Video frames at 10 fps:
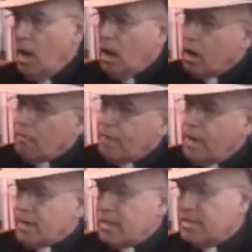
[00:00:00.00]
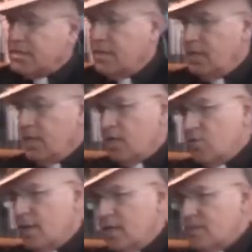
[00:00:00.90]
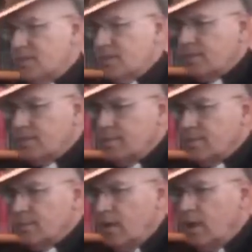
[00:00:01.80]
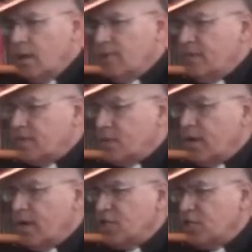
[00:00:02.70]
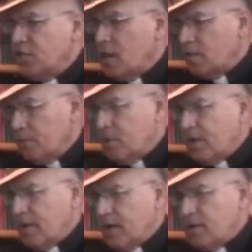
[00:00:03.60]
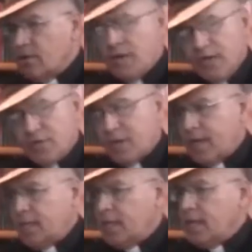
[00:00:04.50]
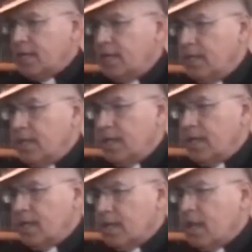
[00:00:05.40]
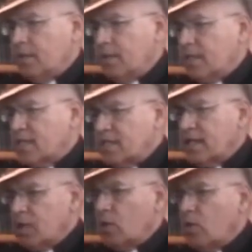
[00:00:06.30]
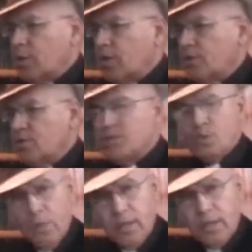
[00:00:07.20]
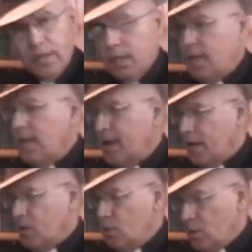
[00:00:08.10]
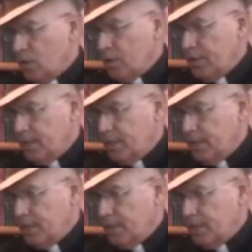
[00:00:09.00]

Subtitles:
Our bodies, as well as all of his creations, are put together intricately and complexly according to his will and word